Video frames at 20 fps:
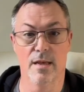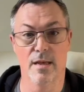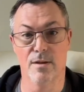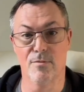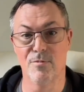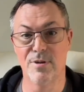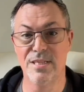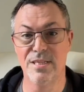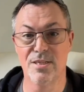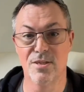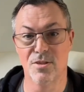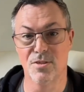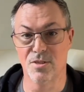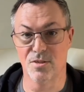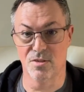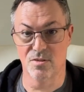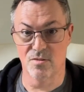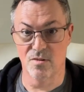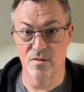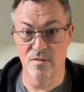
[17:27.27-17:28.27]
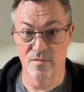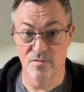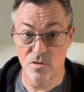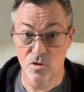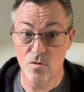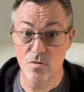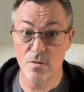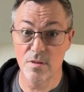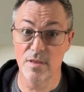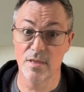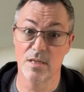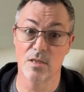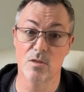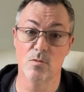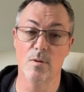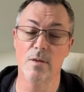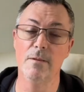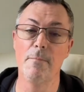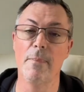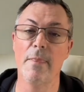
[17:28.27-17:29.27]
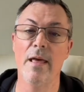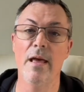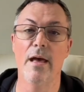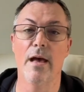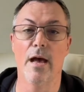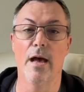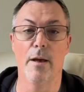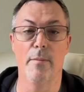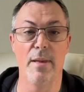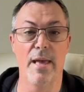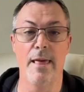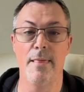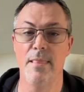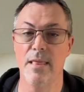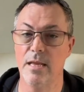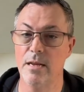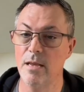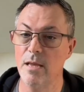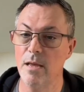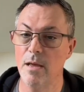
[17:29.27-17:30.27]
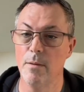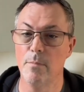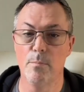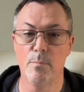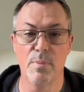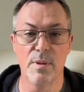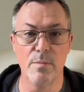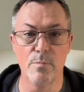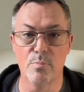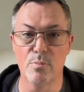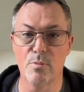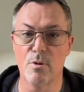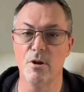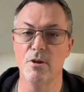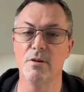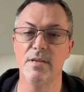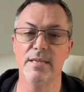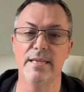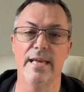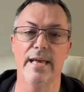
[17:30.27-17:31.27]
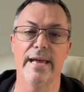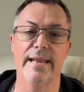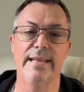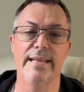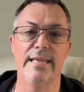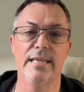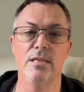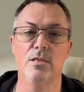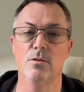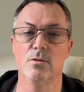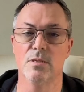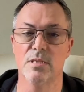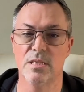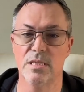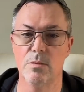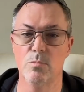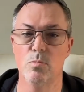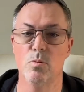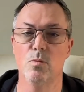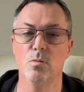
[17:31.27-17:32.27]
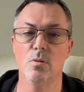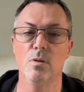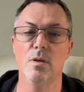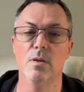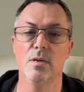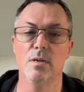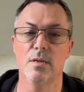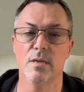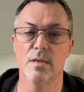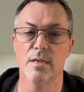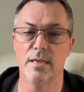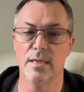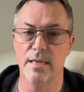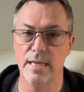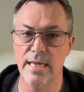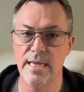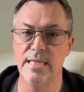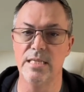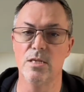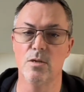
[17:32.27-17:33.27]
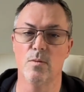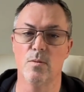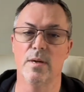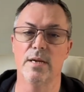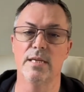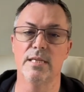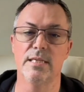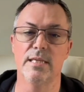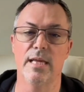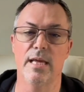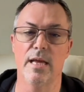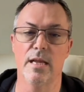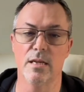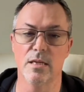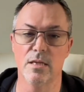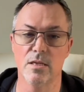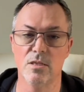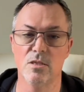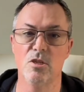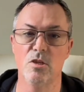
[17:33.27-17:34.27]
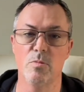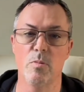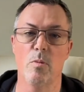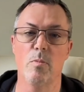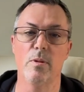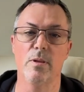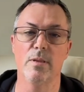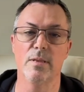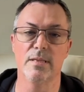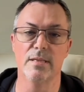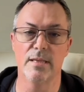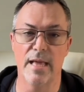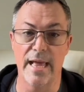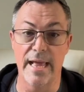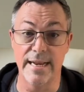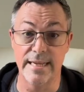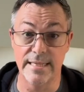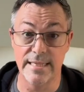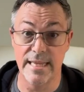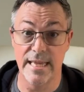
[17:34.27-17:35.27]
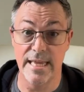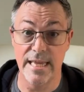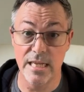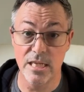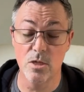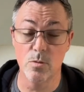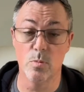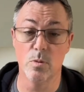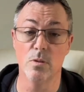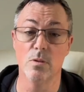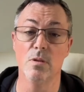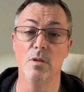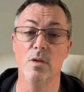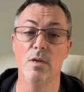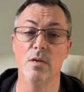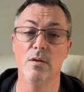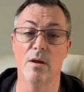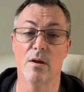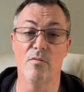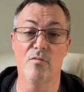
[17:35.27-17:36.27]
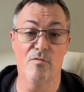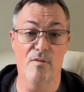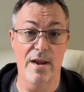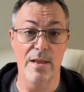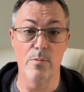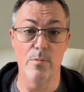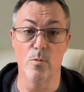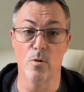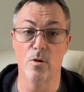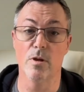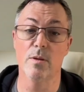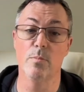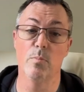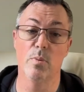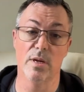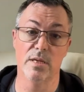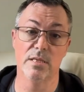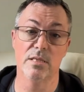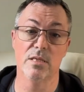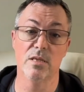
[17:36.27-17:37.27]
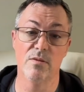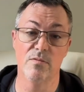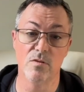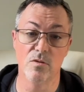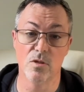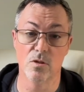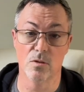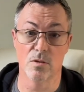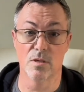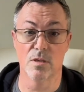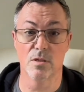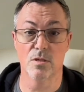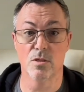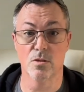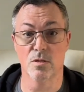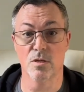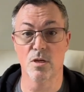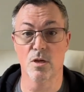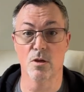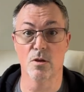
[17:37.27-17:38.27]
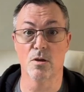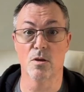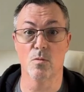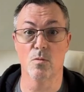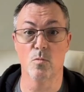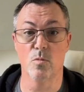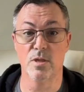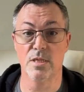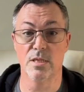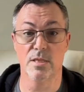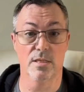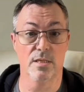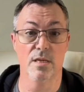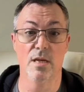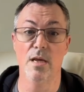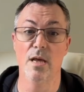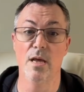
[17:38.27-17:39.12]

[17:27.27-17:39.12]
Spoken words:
researchers of truth as well, and then been broken down into simple, easy to understand, consumable and teachable framework by Sifu John Kogan, which is